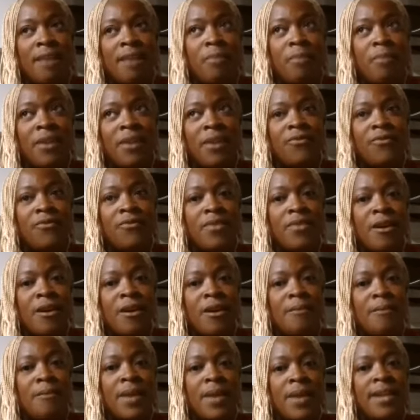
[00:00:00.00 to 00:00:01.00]
but
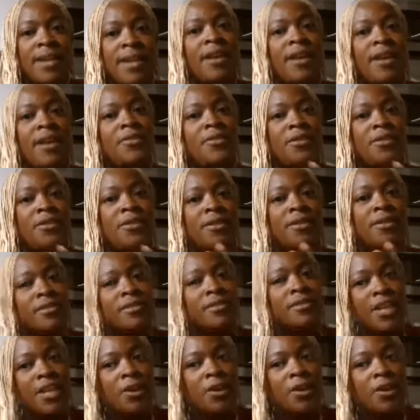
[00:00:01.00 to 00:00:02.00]
from another,
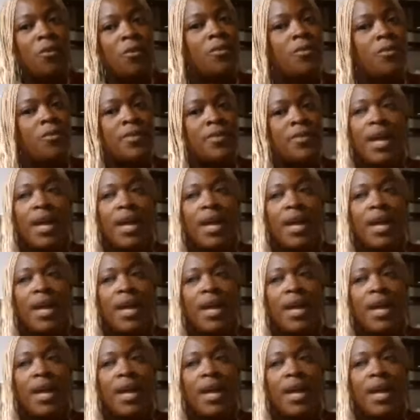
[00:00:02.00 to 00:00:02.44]
you know,